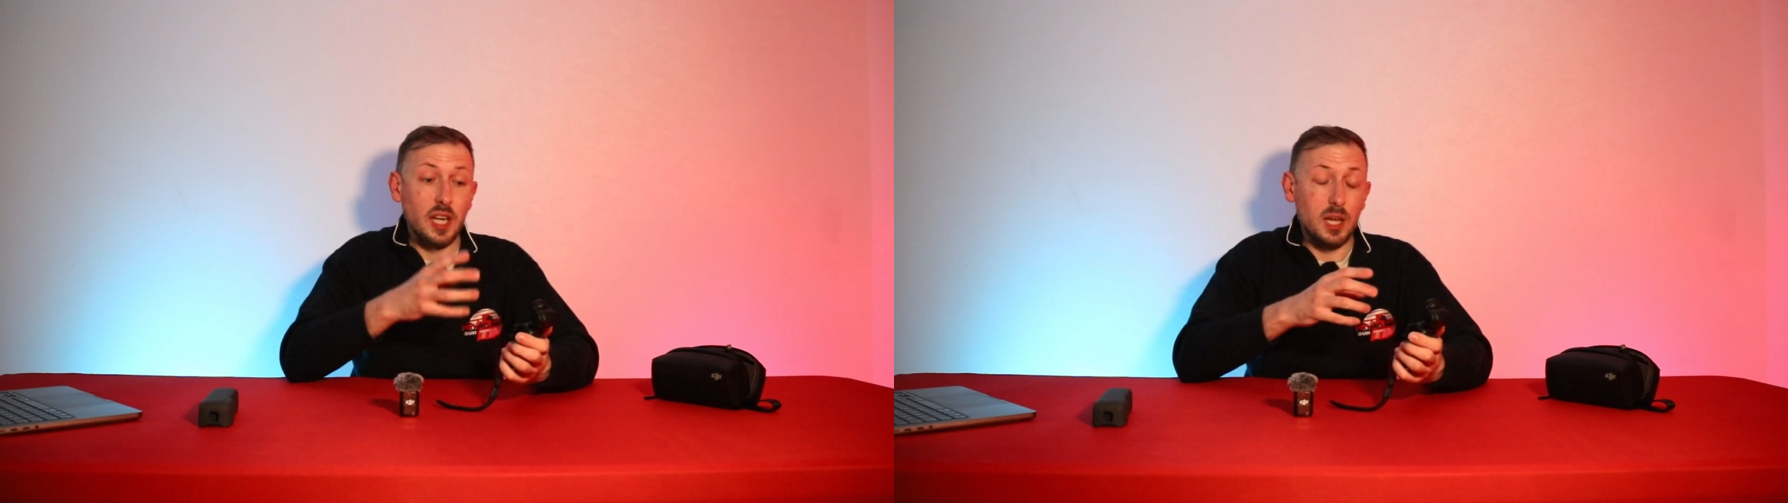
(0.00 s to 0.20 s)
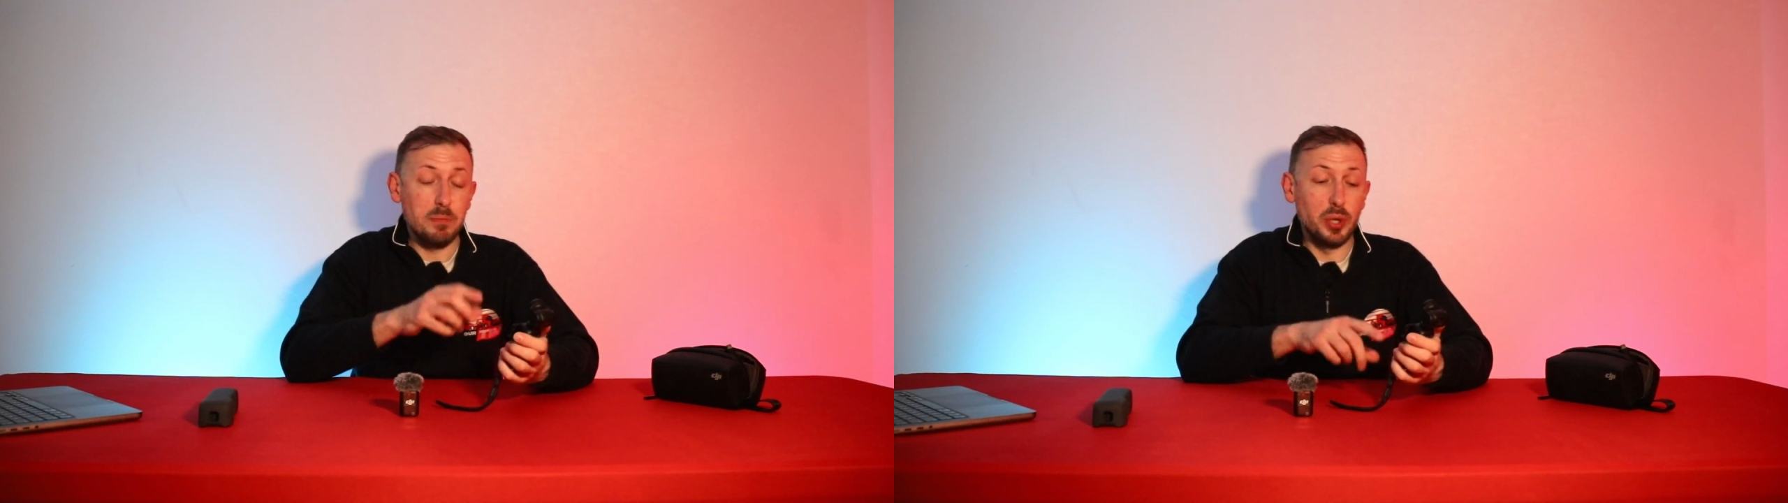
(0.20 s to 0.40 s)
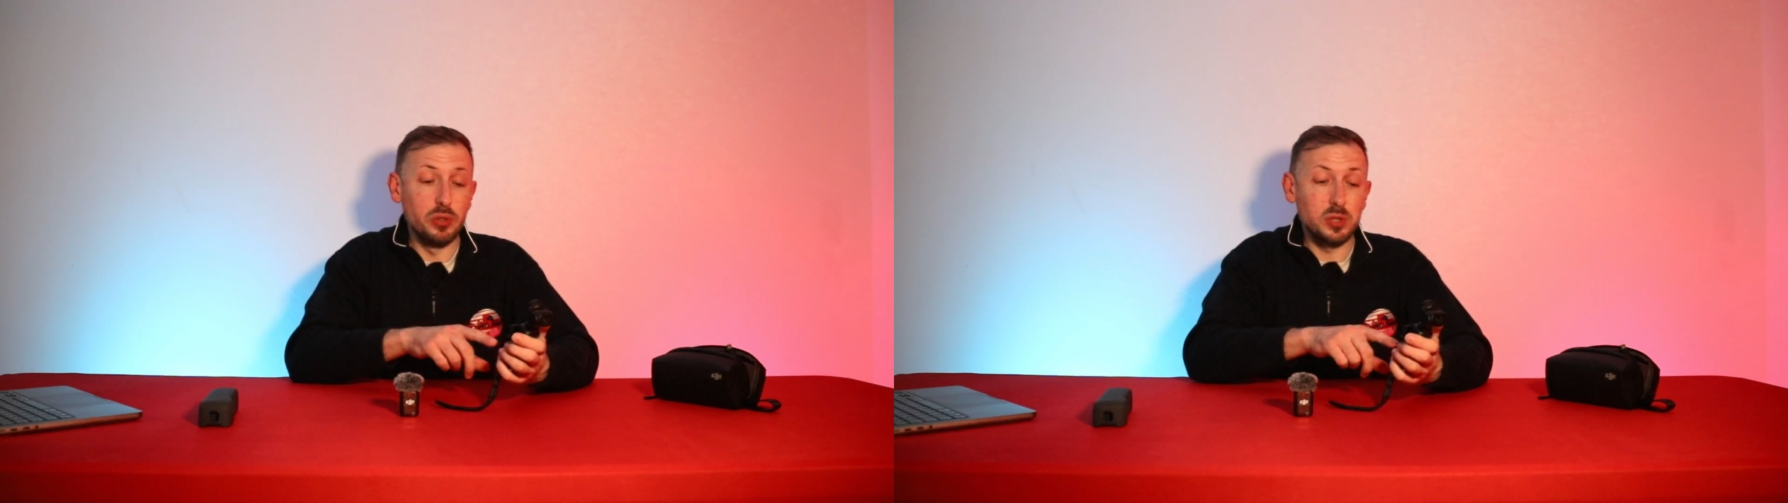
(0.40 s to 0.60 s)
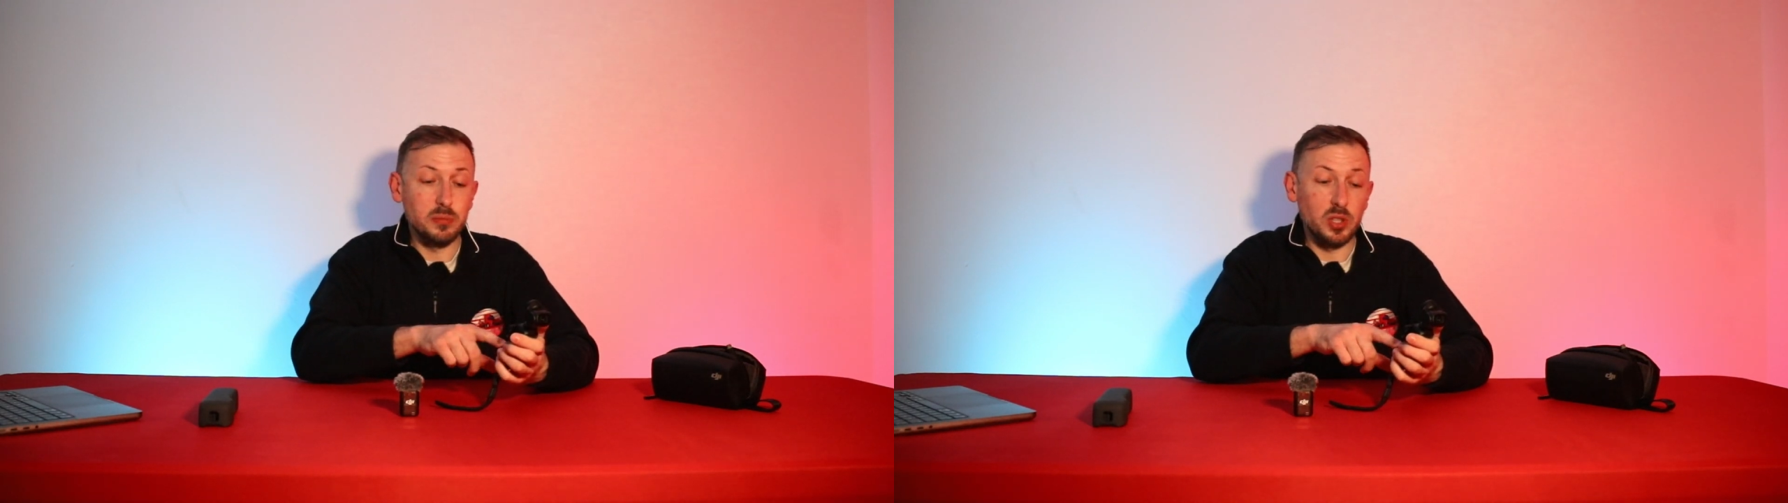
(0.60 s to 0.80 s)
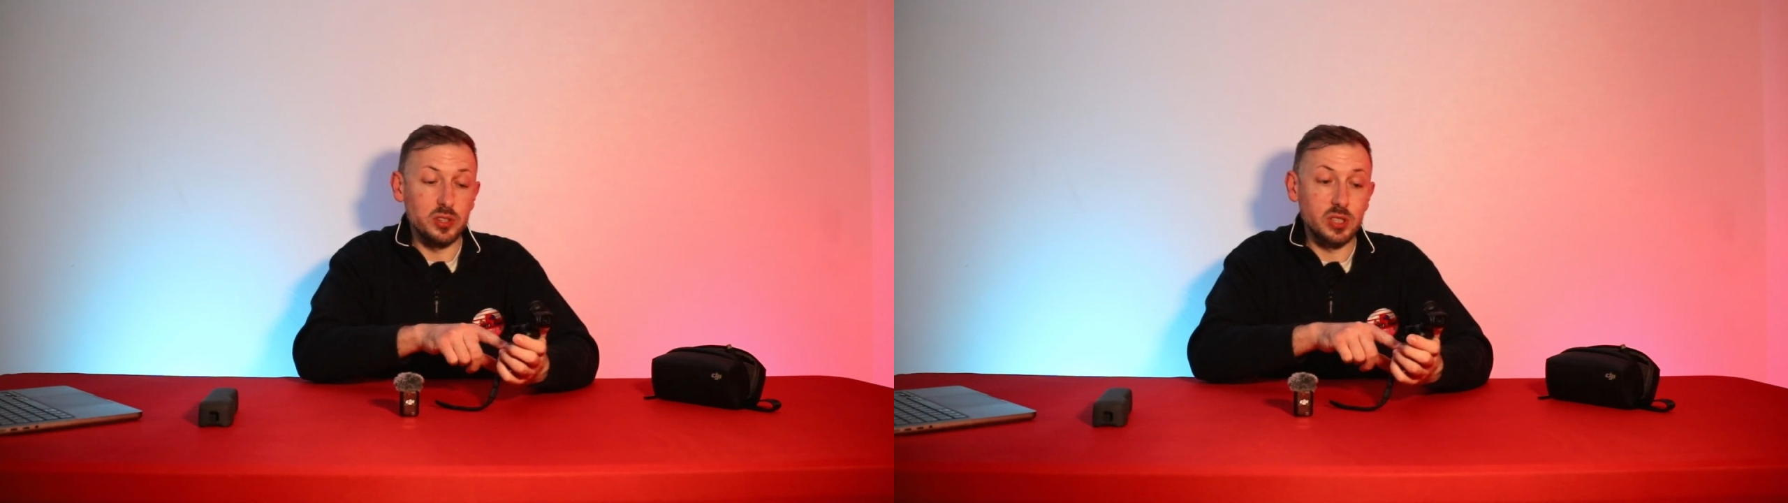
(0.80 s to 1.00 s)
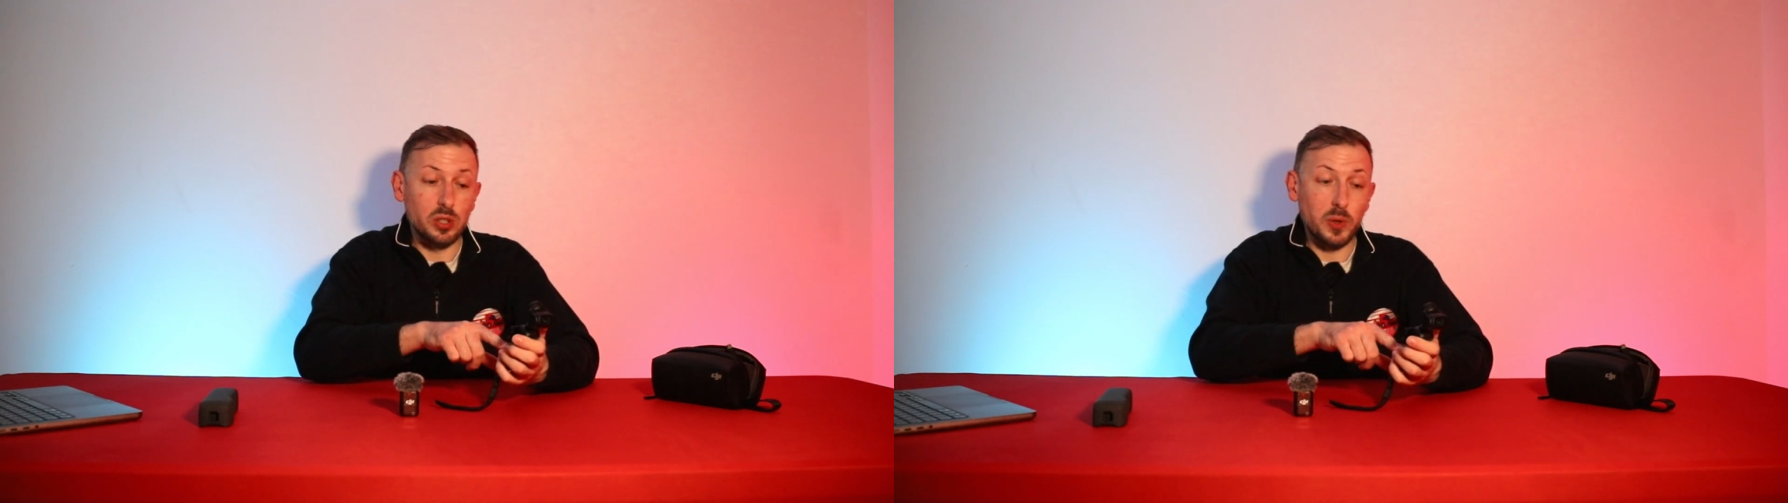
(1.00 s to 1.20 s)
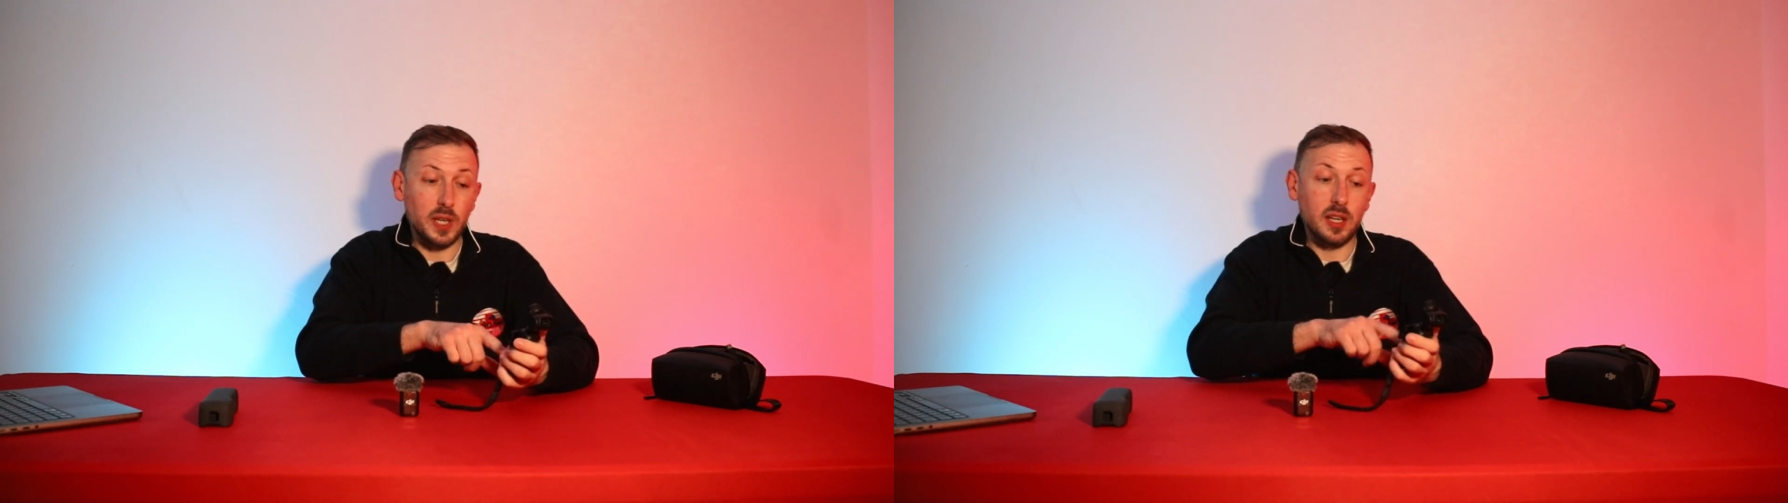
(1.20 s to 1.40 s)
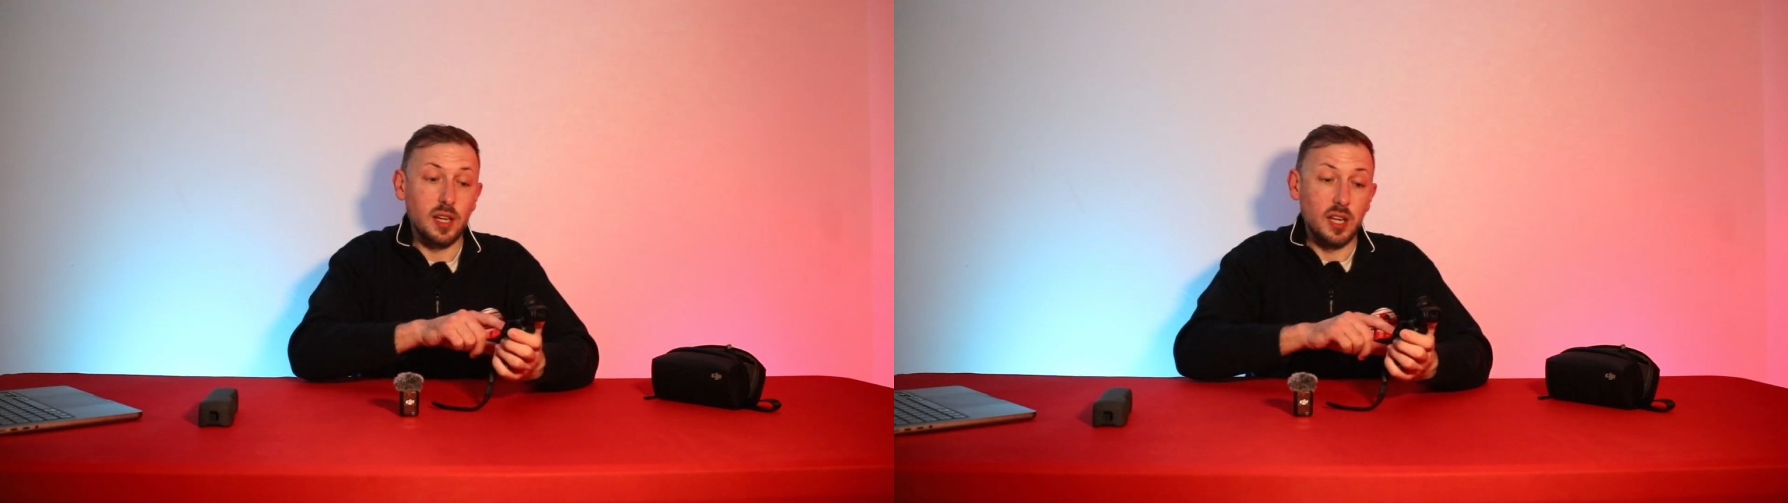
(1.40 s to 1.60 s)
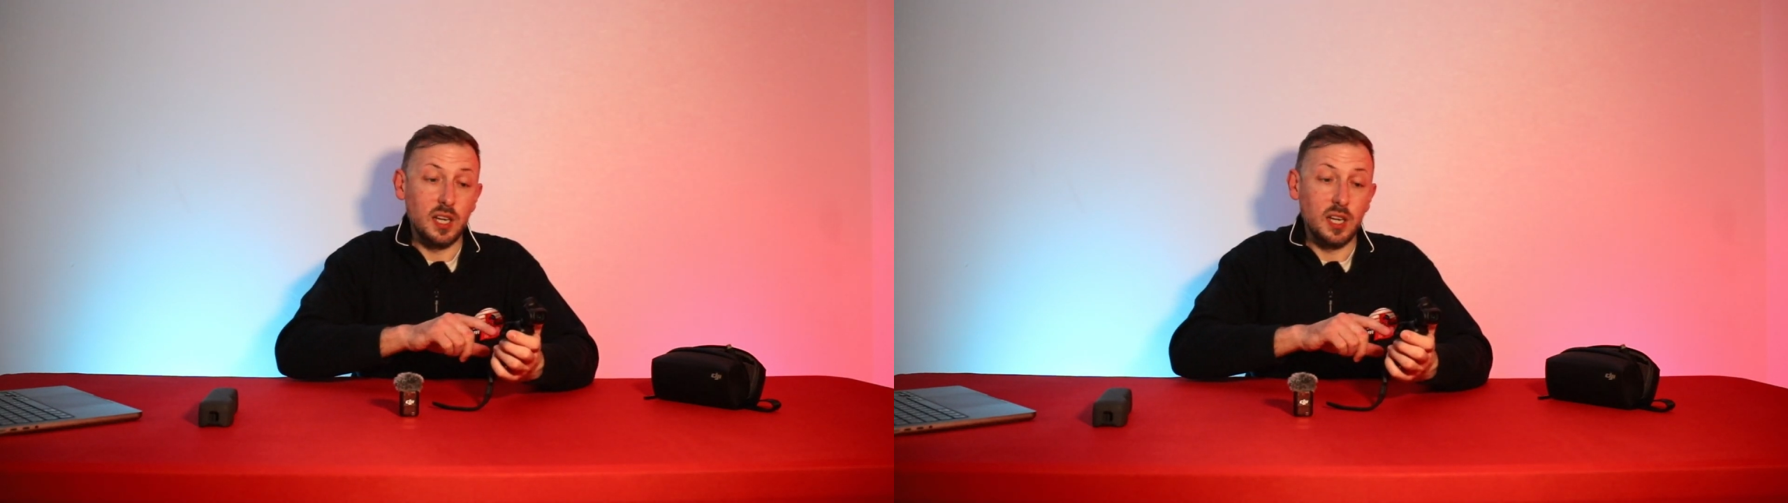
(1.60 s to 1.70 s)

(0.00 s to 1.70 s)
it boots up nice and quick,